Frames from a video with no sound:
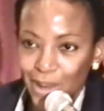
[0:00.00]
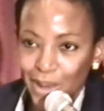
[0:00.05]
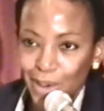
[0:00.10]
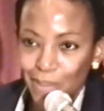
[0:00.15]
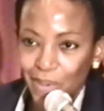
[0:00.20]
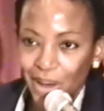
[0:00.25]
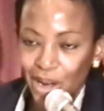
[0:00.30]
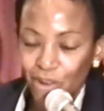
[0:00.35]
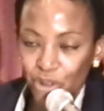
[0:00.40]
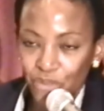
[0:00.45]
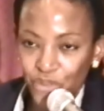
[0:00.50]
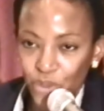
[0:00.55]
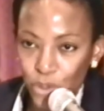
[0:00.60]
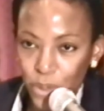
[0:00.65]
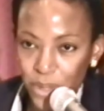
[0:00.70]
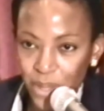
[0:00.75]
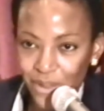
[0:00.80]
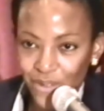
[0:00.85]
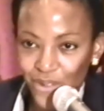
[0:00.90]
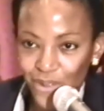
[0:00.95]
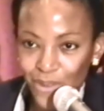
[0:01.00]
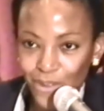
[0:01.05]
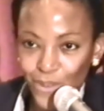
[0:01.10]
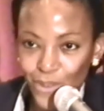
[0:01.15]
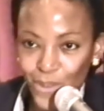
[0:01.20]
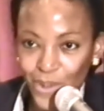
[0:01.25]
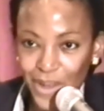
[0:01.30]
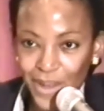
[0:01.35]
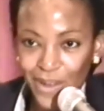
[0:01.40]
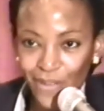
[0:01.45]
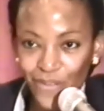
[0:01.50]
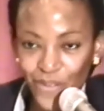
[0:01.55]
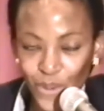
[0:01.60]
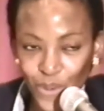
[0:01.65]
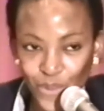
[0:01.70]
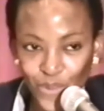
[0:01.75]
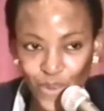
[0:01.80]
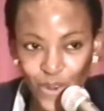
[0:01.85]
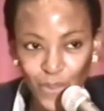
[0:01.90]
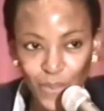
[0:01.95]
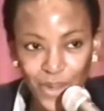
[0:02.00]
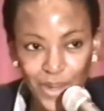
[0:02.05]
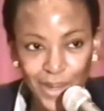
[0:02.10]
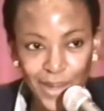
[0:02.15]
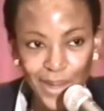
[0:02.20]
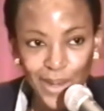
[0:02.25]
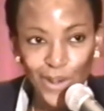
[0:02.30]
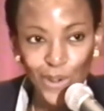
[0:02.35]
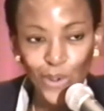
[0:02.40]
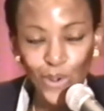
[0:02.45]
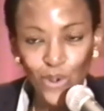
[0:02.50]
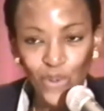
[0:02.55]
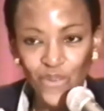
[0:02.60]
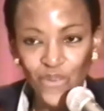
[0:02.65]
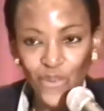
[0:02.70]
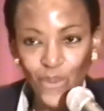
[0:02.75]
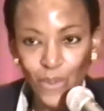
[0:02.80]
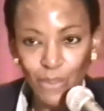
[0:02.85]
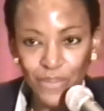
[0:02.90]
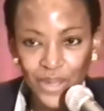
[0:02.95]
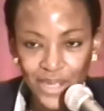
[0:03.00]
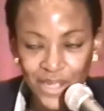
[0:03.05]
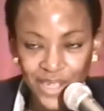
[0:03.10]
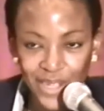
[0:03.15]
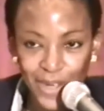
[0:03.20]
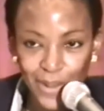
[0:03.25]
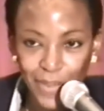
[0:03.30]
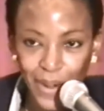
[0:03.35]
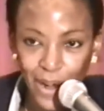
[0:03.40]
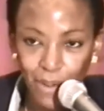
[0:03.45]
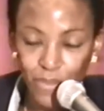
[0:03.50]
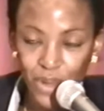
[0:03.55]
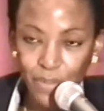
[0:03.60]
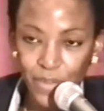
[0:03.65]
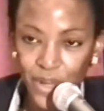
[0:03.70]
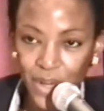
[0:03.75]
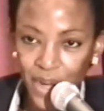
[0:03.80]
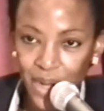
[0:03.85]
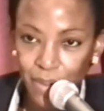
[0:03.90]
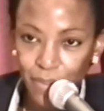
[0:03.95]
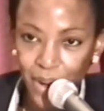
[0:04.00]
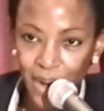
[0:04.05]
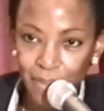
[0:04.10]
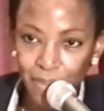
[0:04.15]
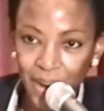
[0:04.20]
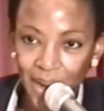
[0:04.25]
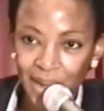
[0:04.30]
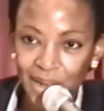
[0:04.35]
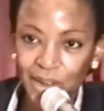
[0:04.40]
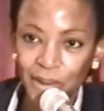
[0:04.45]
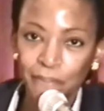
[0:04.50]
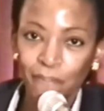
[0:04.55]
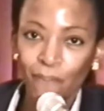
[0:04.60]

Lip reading: by refusing to vote for me or for bitching about me behind my back